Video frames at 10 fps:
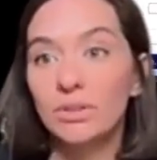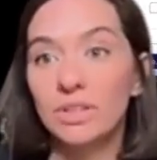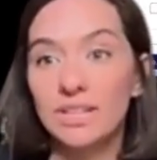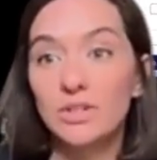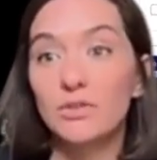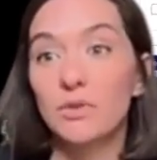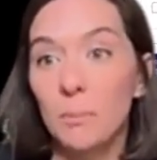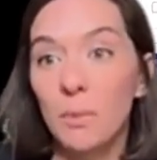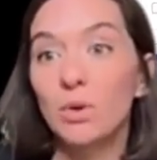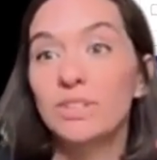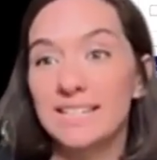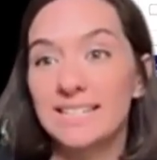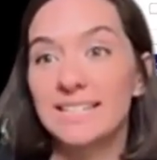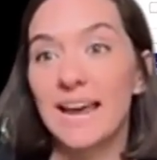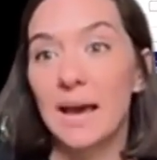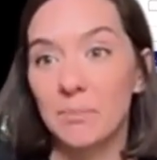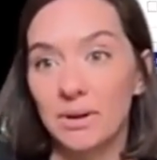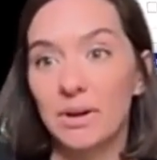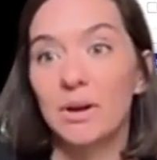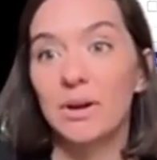these are for multi-step
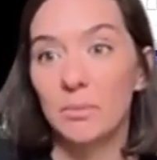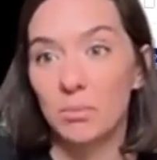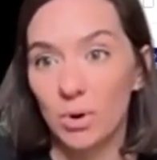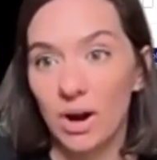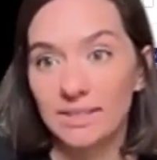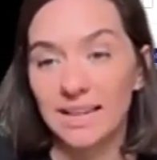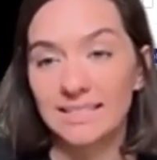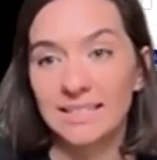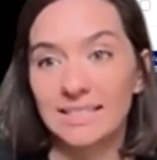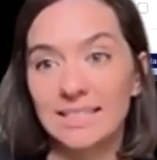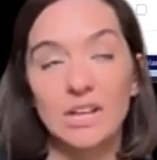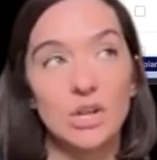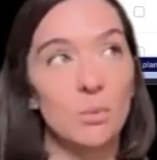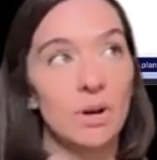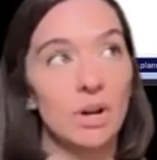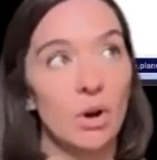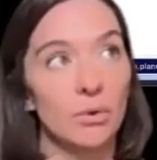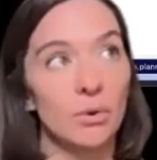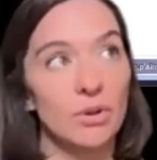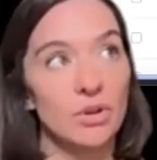processes that you want to go
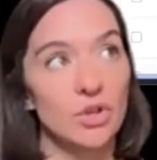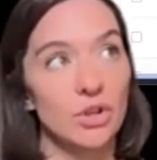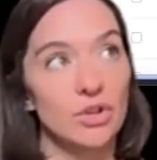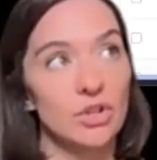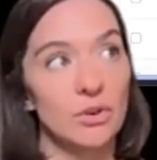through in your church.